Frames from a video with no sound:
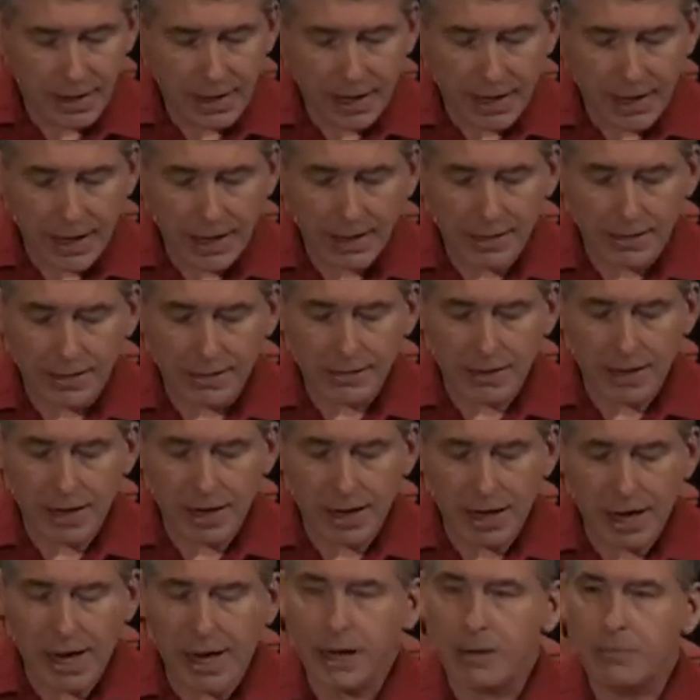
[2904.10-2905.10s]
And
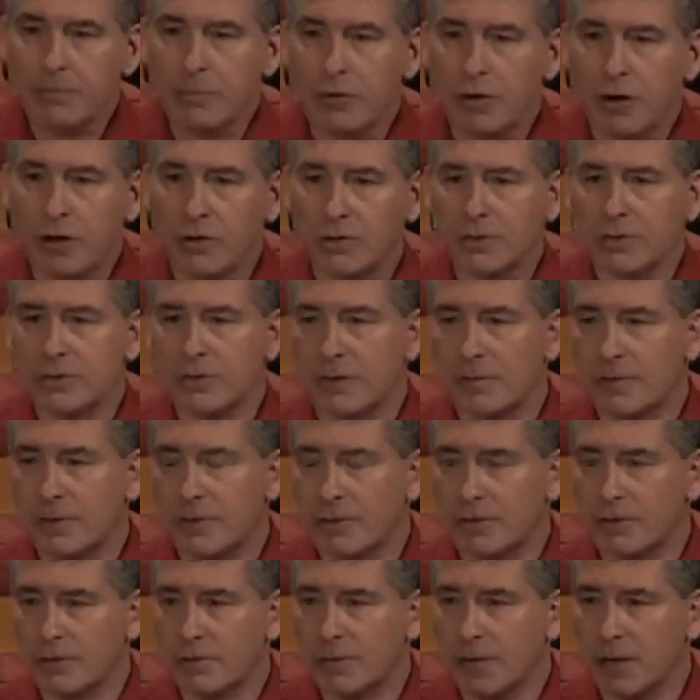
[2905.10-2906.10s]
I approached some of
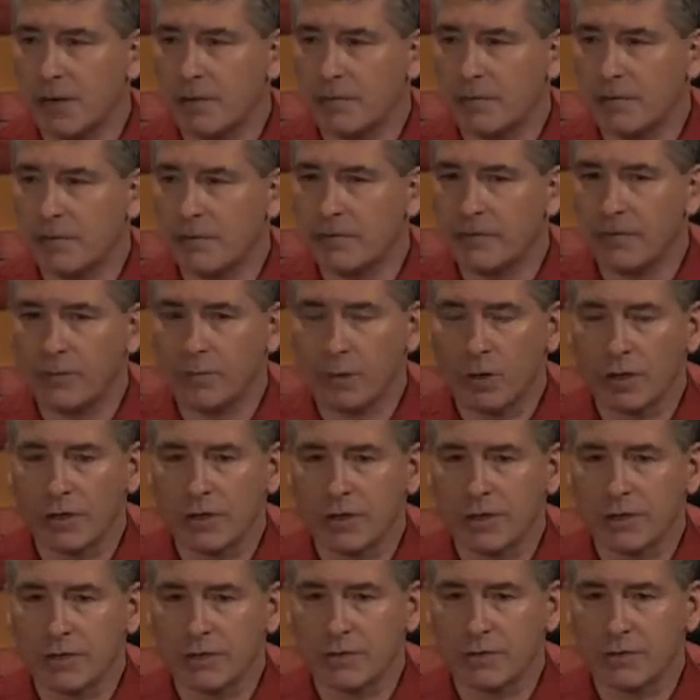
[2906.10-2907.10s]
those people from one of
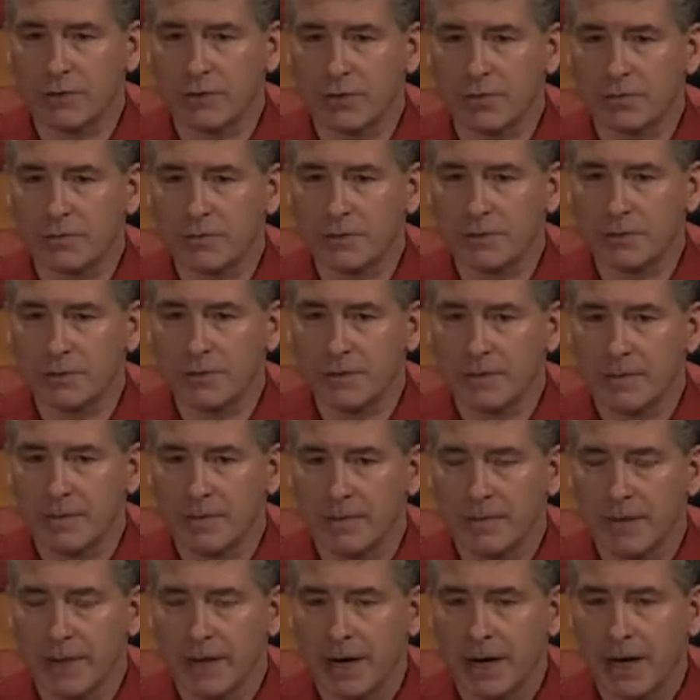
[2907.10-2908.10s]
these groups,
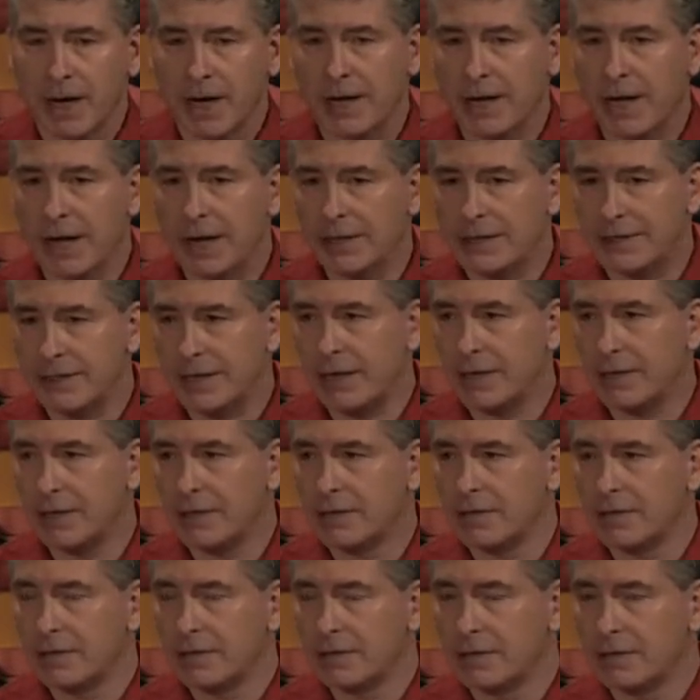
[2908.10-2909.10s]
and I
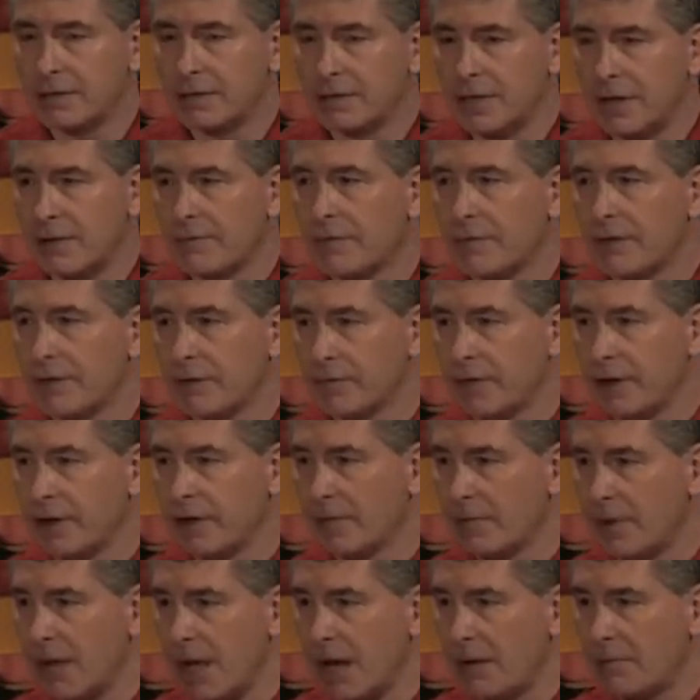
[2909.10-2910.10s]
attended several of their
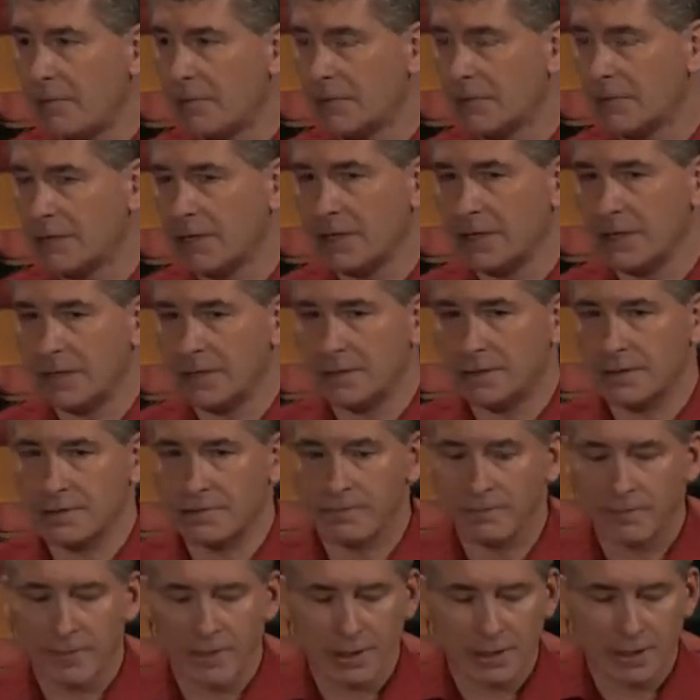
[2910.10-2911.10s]
Bible studies.
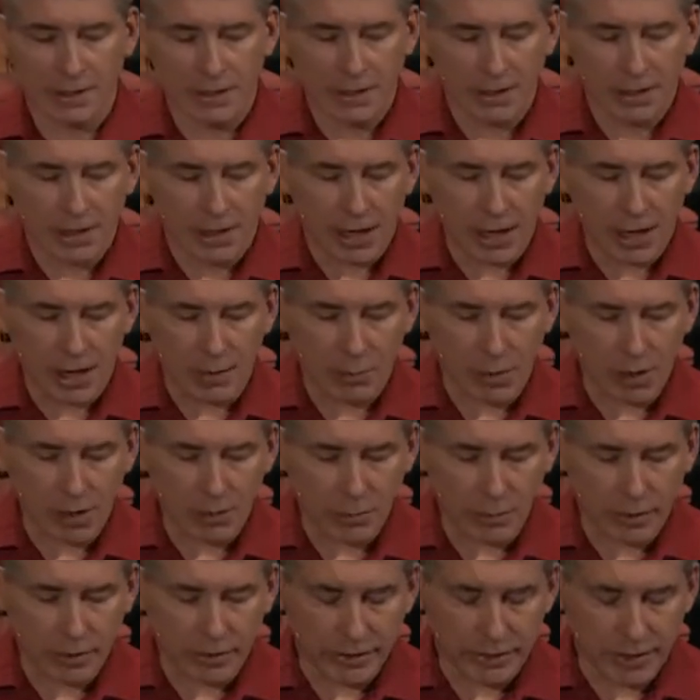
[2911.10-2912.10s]
I went
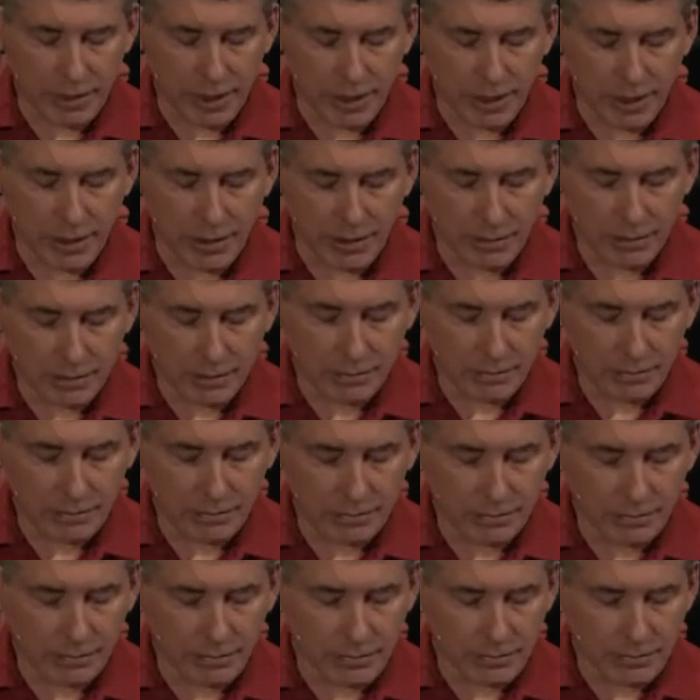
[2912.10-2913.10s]
with uh,
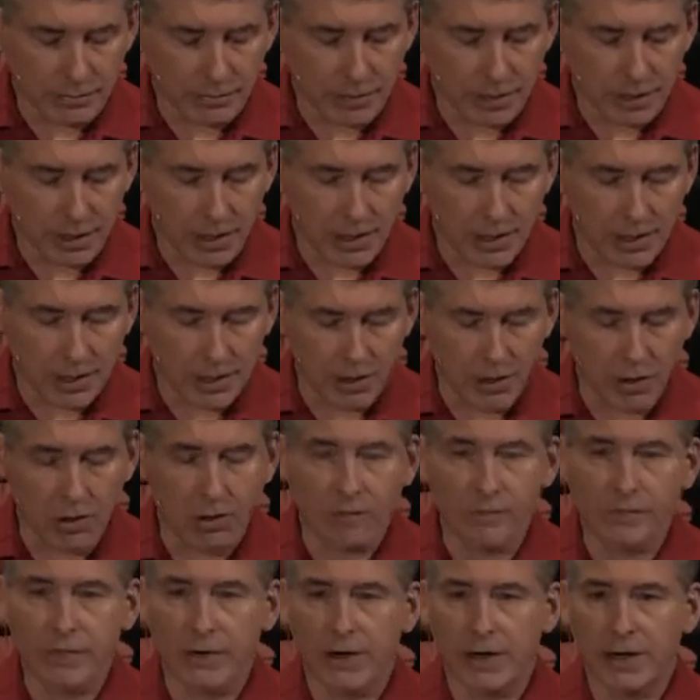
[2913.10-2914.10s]
a
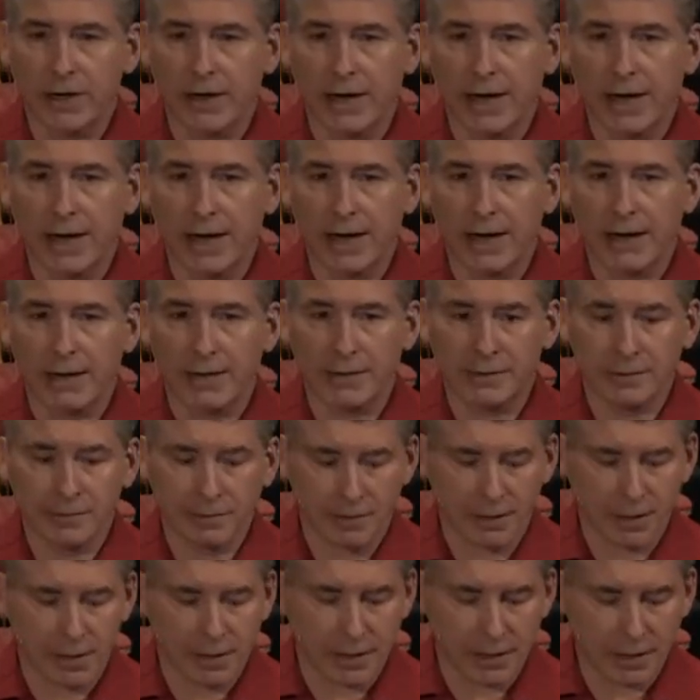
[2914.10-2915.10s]
girlfriend I had
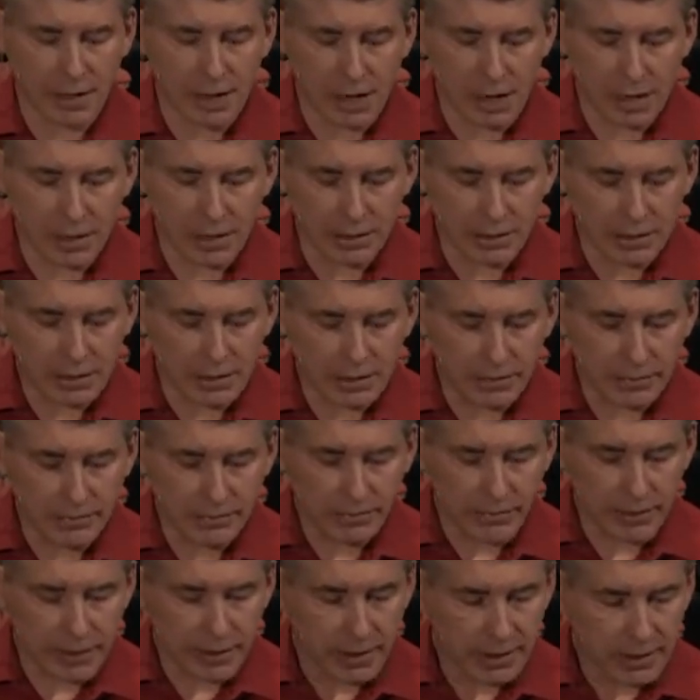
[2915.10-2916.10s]
in college,
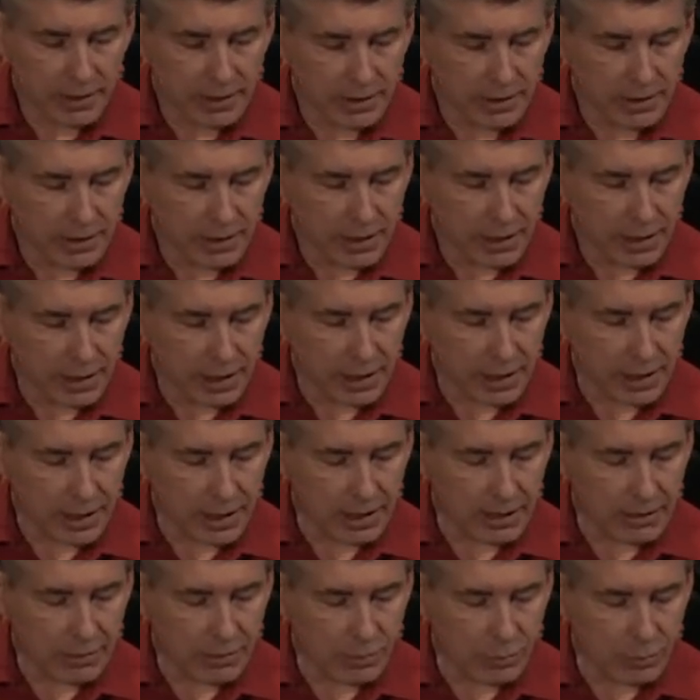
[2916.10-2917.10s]

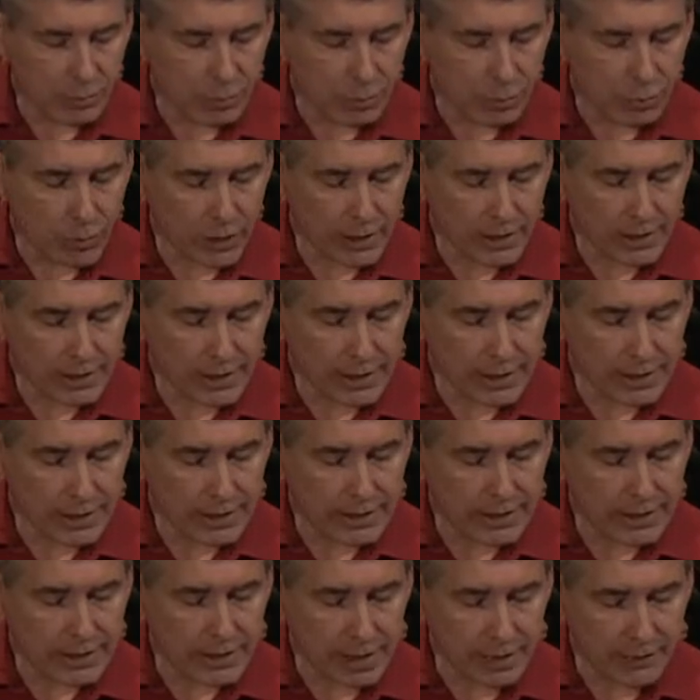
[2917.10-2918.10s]
and we
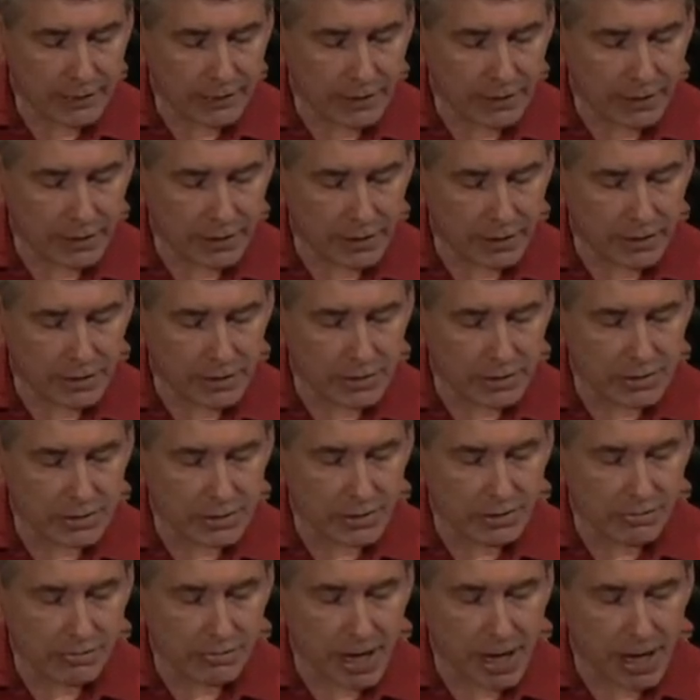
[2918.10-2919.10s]
attended several of those
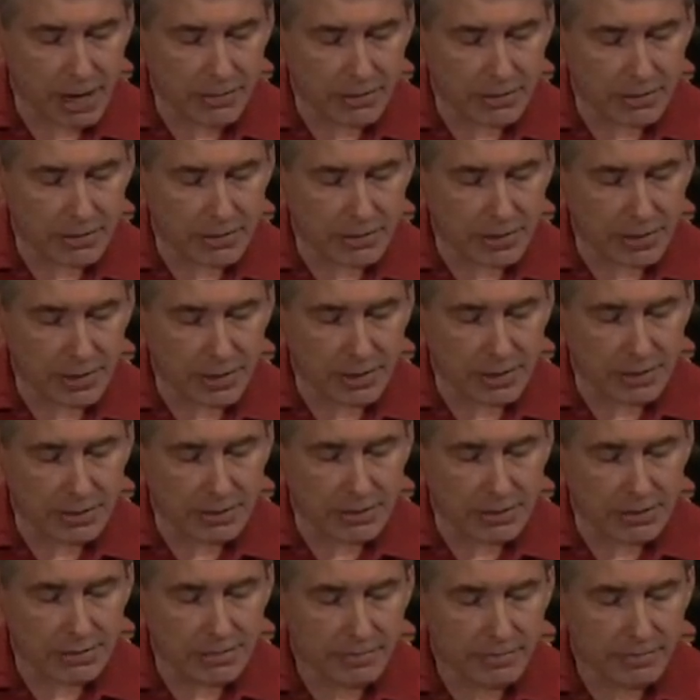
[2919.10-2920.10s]
Bible studies